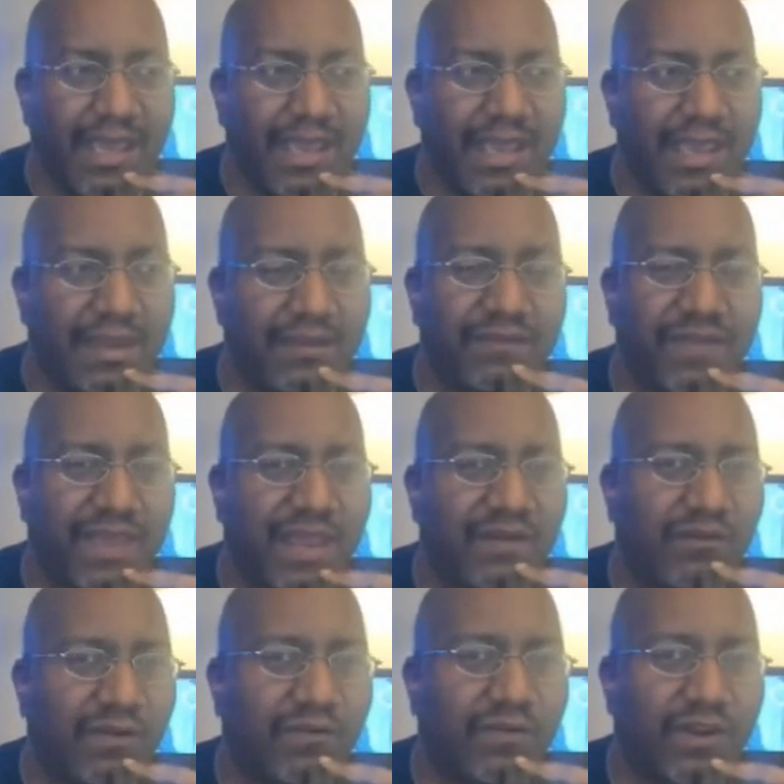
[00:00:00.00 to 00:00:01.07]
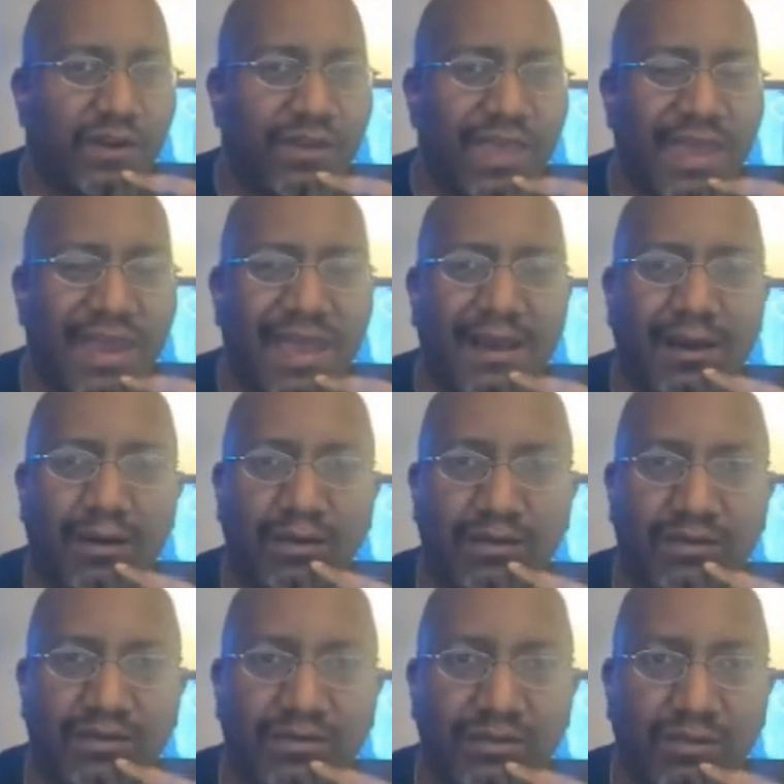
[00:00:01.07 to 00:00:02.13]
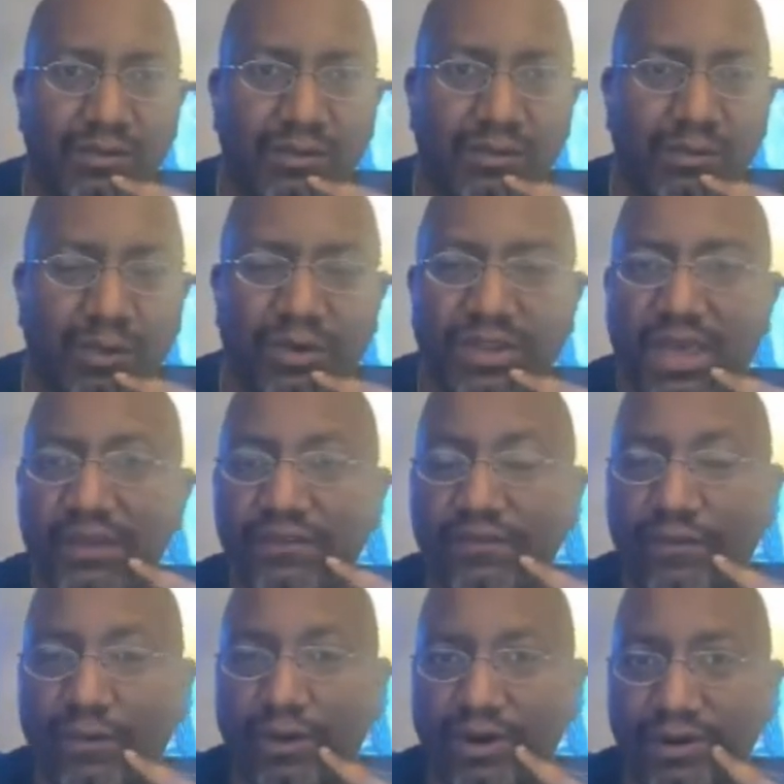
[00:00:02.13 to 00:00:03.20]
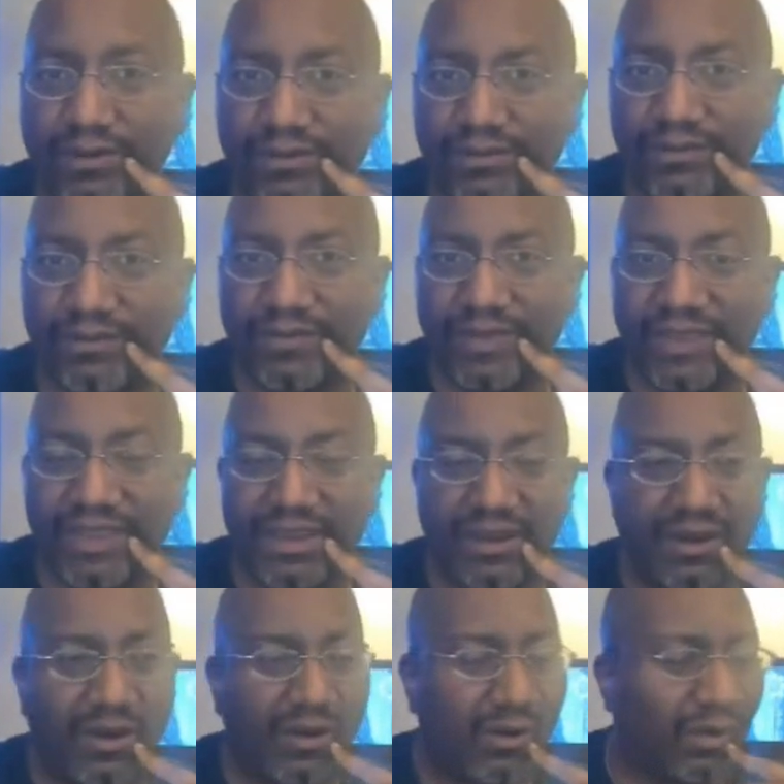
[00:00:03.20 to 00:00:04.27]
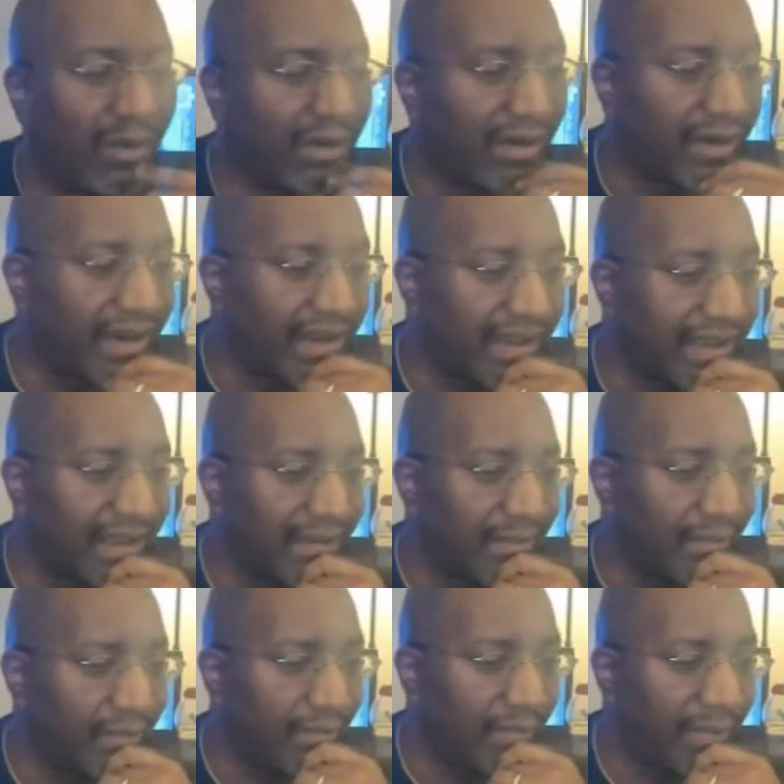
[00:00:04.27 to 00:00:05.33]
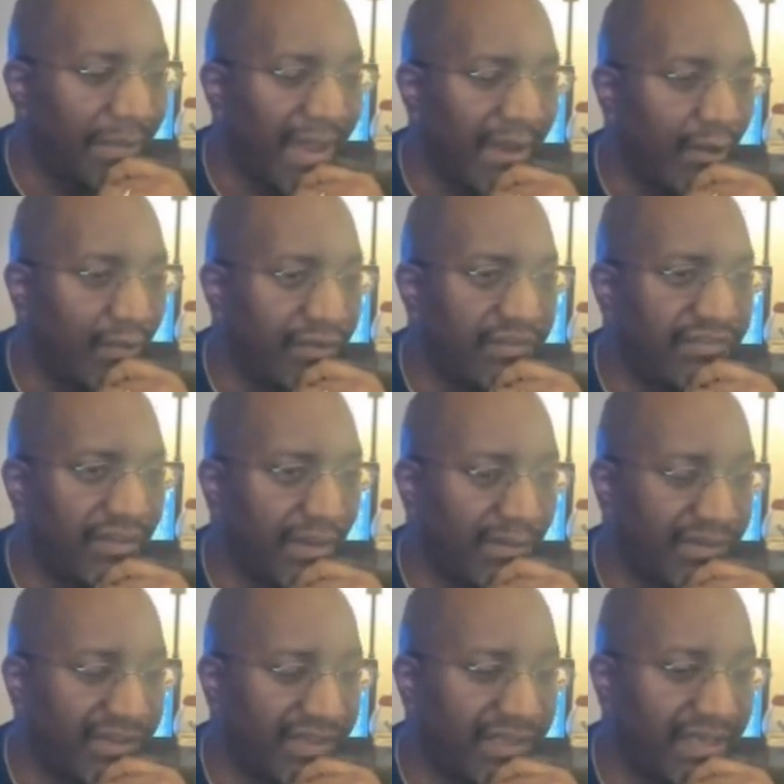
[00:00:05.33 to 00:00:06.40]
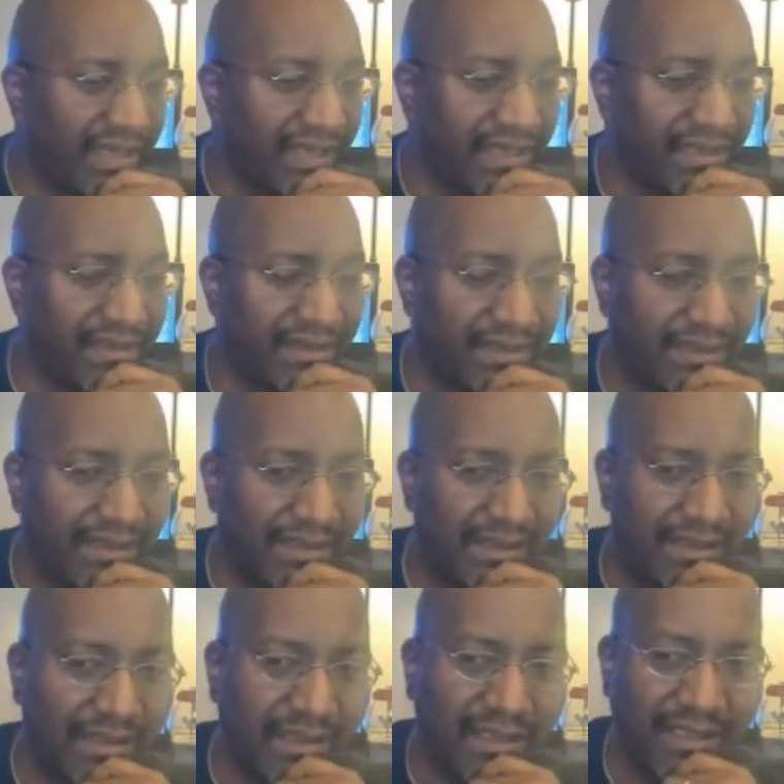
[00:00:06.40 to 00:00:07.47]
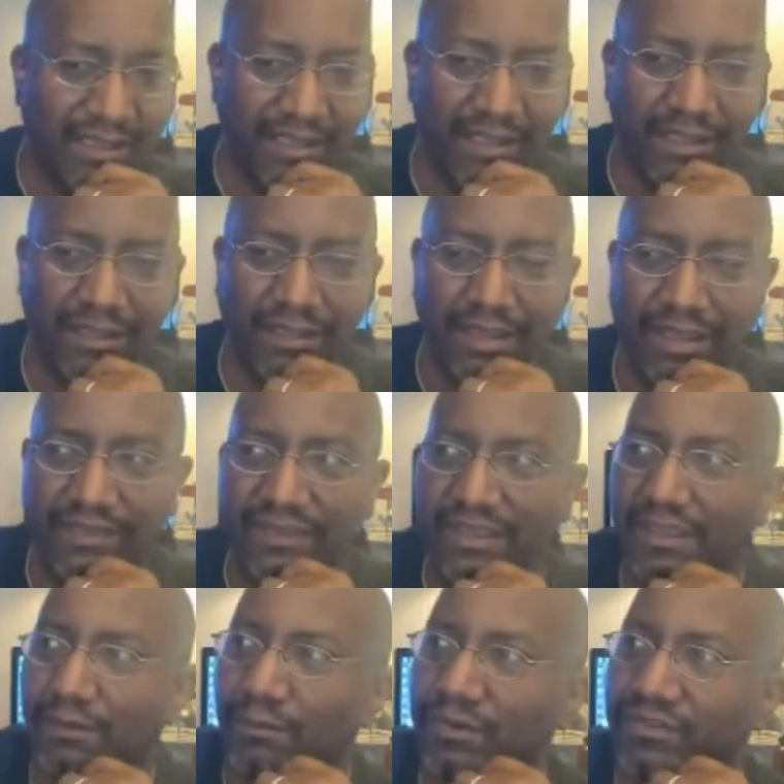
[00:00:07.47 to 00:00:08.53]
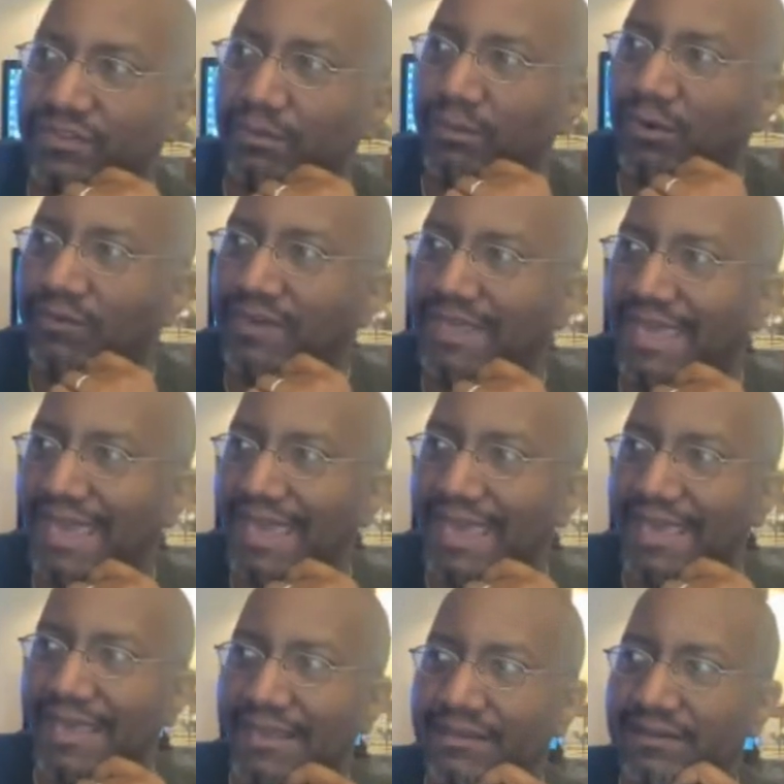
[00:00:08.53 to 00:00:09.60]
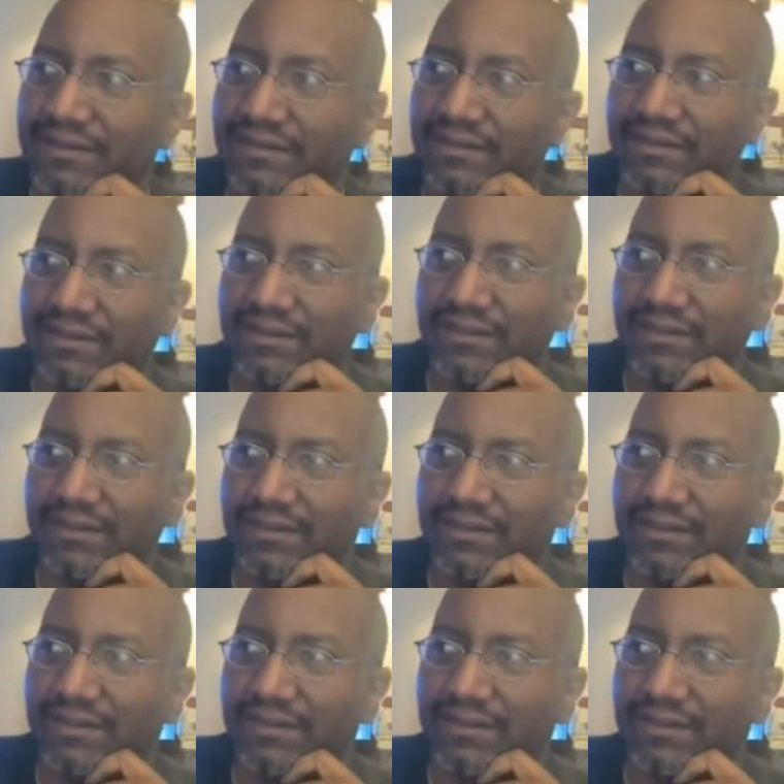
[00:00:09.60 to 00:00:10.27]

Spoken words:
And if they ever figure that out, we're done for. Or when my oldest son was a kid, I think it was the movie Ants,